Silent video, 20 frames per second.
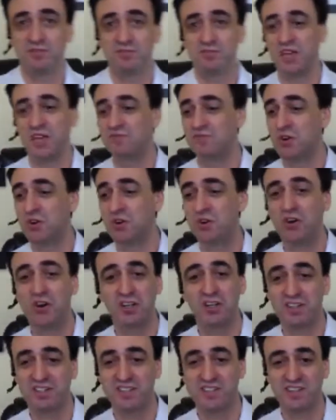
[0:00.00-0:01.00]
we have no call
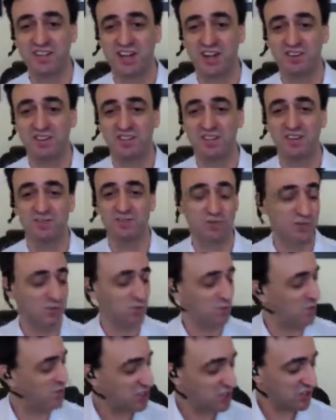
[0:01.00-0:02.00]
list now.
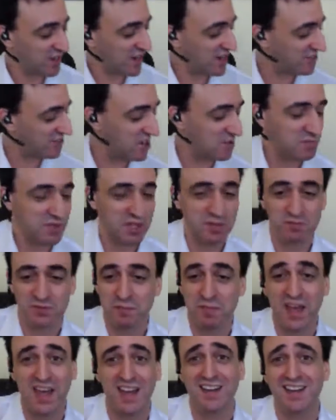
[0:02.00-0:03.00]
Once you're out hmm. there, peep, the
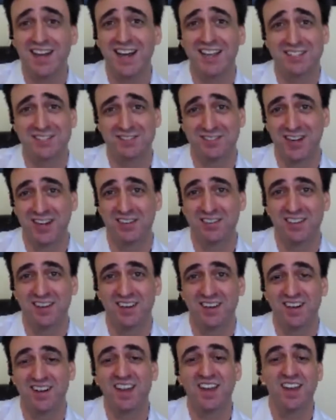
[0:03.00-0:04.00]
bad guys are out
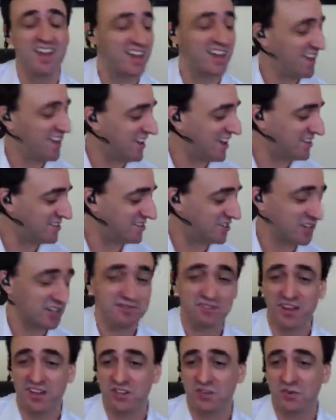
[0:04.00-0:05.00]
there, and they're going to
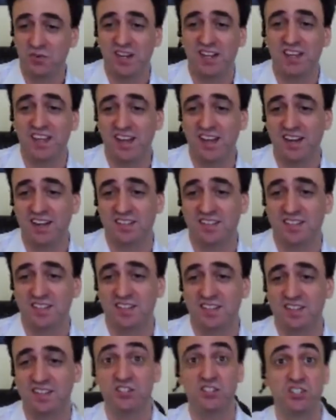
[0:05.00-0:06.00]
find a way to get us.
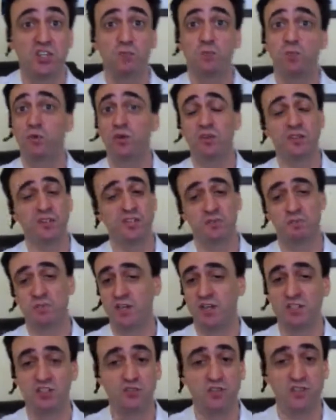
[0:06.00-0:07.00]
The SIP world has been
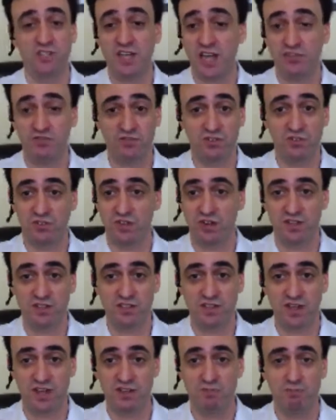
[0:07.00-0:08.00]
under attack for a long
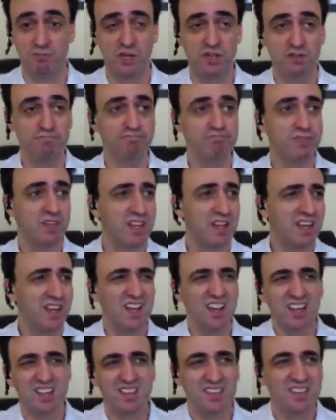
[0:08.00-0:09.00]
time, but
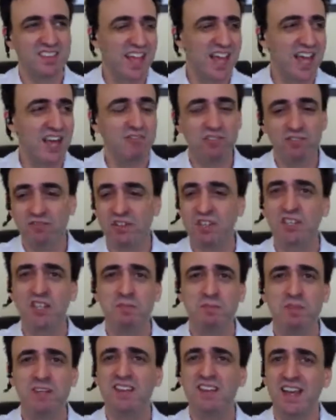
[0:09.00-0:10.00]
they haven't really
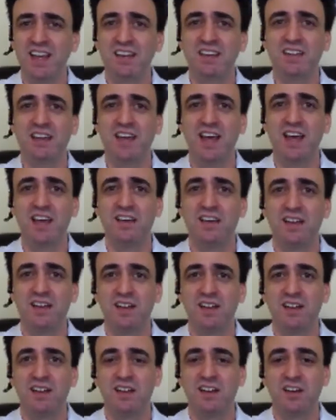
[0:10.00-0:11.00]
been getting that
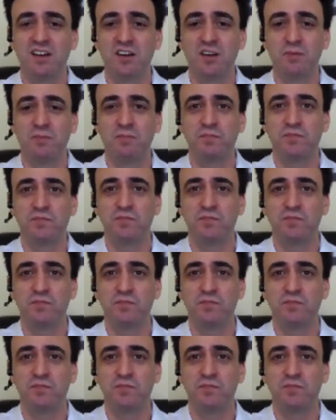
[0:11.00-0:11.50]
um,